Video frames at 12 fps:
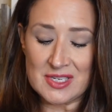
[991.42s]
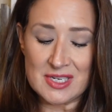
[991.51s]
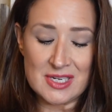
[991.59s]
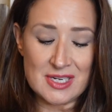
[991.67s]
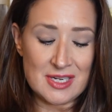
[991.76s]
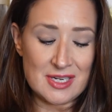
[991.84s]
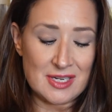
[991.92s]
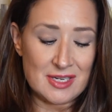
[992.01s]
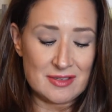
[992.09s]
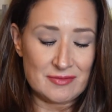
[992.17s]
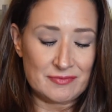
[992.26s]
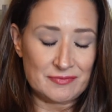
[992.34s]

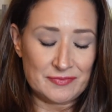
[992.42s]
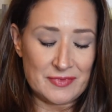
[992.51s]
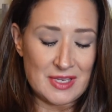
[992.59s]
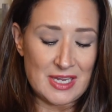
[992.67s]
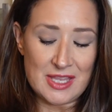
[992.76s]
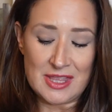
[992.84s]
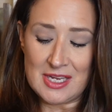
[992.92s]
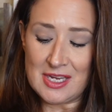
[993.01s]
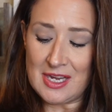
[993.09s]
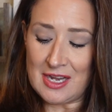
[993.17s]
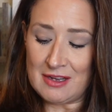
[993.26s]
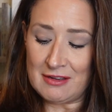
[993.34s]
I
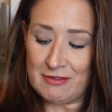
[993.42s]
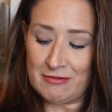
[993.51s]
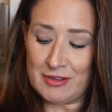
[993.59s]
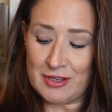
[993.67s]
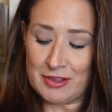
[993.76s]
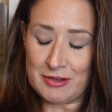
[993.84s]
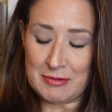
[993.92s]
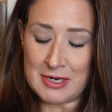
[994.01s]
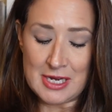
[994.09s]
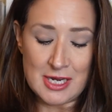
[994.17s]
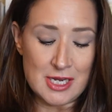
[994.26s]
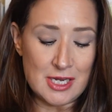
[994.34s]
think out of the
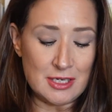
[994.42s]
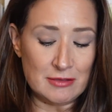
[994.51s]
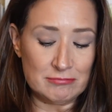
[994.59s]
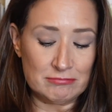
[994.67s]
three,